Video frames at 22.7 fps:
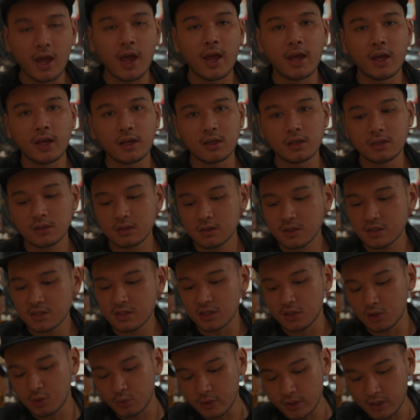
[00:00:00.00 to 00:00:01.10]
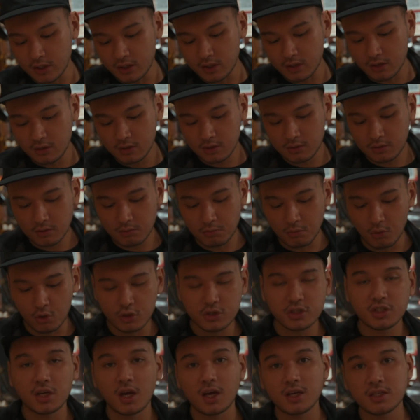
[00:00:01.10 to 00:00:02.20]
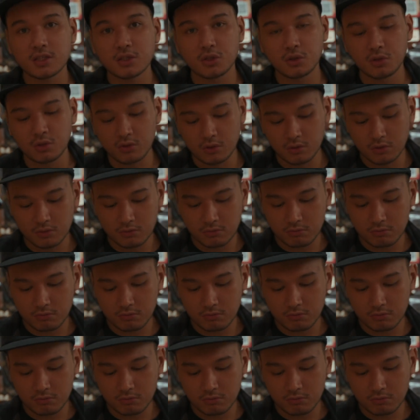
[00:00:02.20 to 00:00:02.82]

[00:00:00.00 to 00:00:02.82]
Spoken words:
egg, seaweed, more char siu,